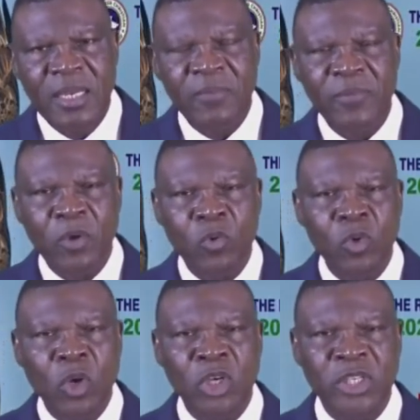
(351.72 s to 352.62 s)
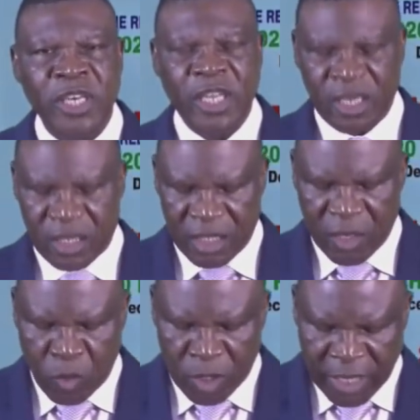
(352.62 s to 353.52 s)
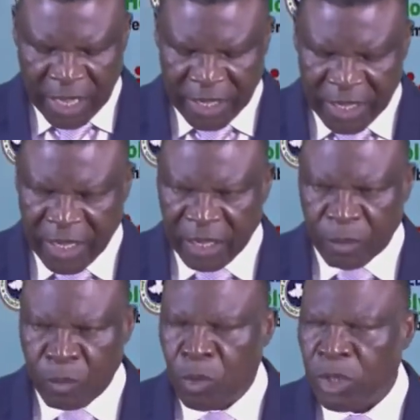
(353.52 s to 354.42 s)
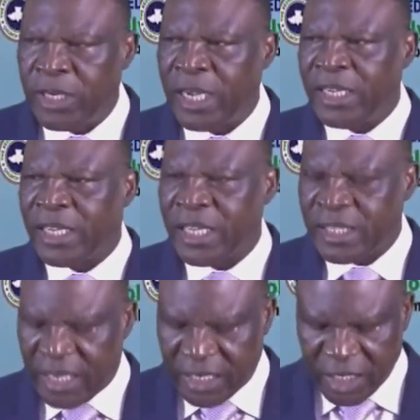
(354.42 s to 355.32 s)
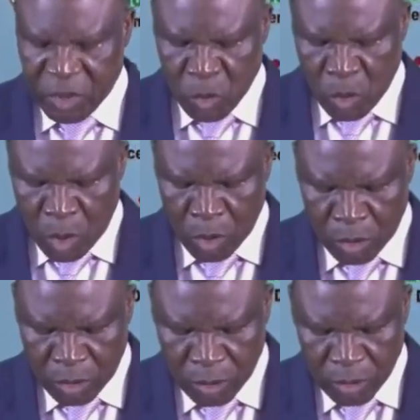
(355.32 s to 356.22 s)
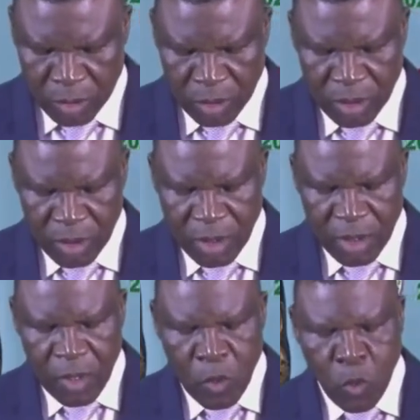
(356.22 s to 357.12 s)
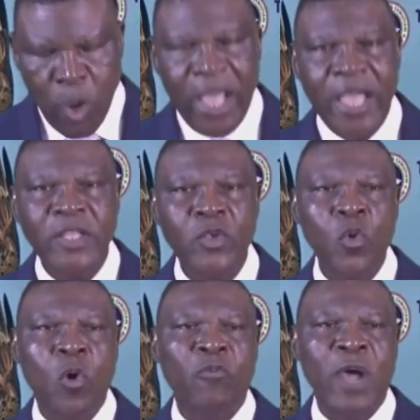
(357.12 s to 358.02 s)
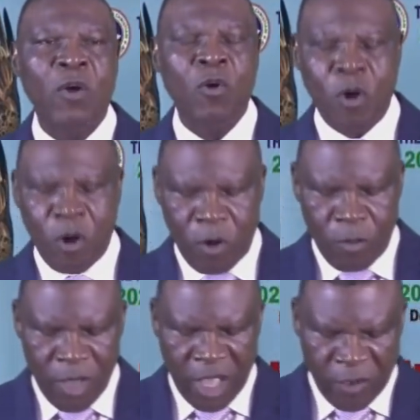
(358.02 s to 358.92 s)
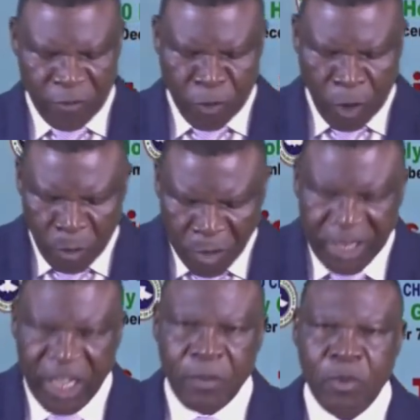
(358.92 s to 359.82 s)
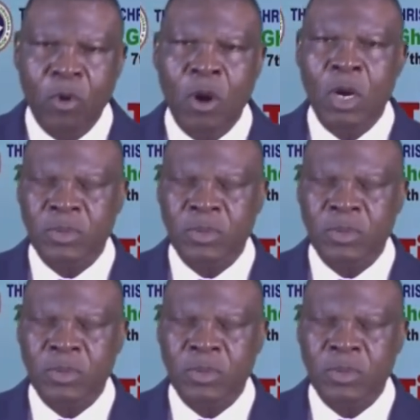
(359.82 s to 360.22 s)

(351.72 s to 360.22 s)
David could not drink the water again, but dedicated it to God. When you overcome a formidable